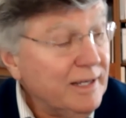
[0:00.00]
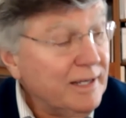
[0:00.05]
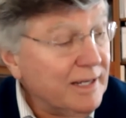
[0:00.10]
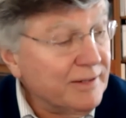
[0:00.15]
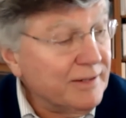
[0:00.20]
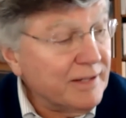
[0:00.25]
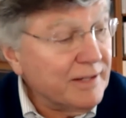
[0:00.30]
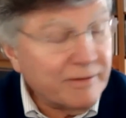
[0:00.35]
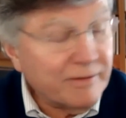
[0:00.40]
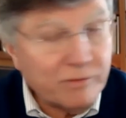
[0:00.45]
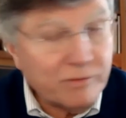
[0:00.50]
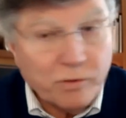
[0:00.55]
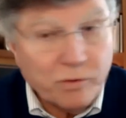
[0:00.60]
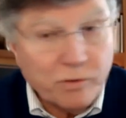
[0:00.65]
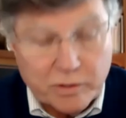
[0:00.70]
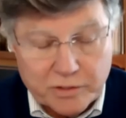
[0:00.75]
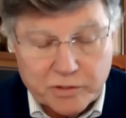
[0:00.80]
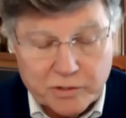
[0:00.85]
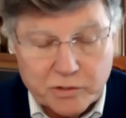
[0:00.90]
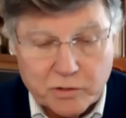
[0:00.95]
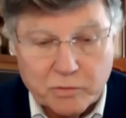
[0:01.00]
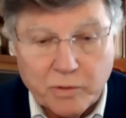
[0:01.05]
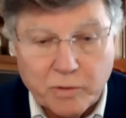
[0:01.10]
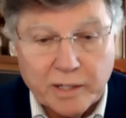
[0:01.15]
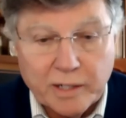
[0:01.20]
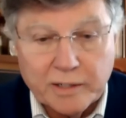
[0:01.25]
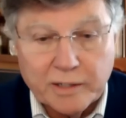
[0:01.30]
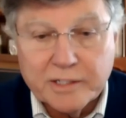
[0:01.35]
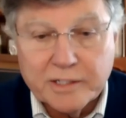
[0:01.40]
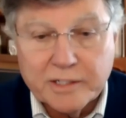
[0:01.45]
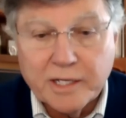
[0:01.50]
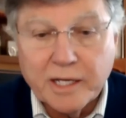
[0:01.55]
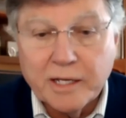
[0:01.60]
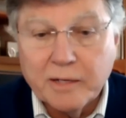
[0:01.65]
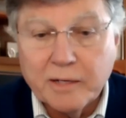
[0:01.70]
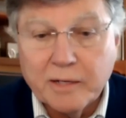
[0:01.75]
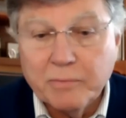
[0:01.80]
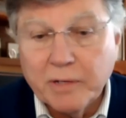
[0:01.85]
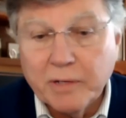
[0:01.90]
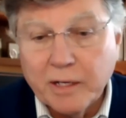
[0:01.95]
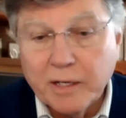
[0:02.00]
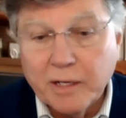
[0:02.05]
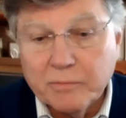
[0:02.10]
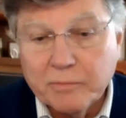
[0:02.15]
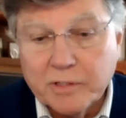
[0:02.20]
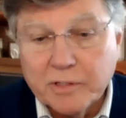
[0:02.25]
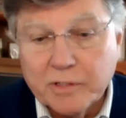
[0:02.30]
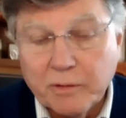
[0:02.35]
and then, of course, as you rightly say, becomes